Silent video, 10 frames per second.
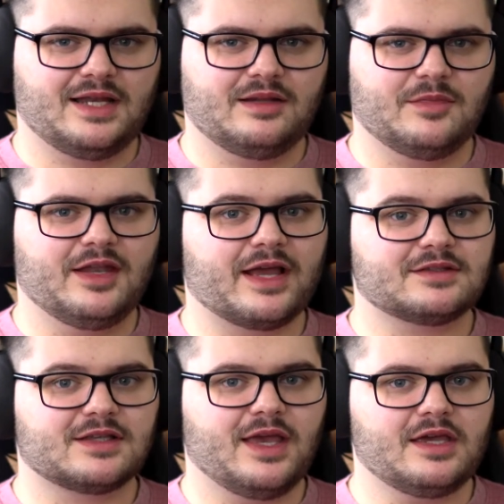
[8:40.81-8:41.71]
in the
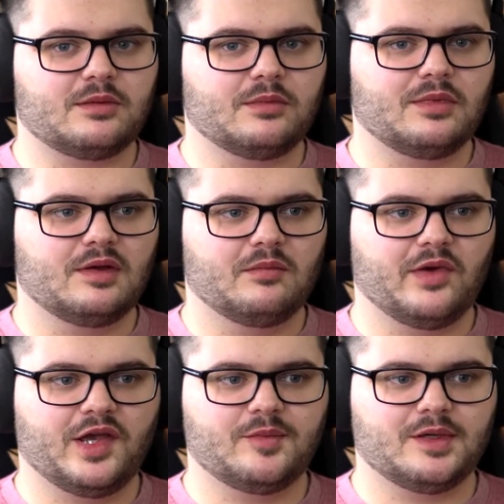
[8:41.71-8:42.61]
next game,
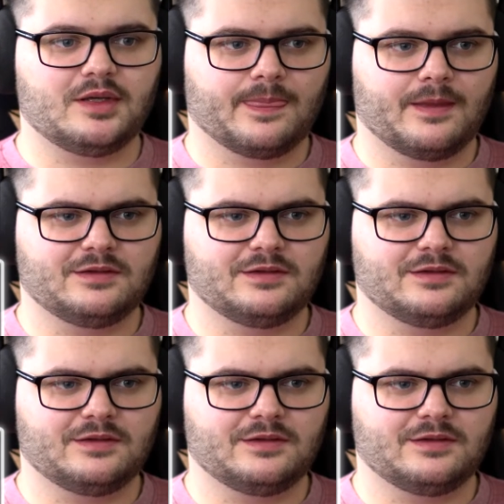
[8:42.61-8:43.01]
maybe.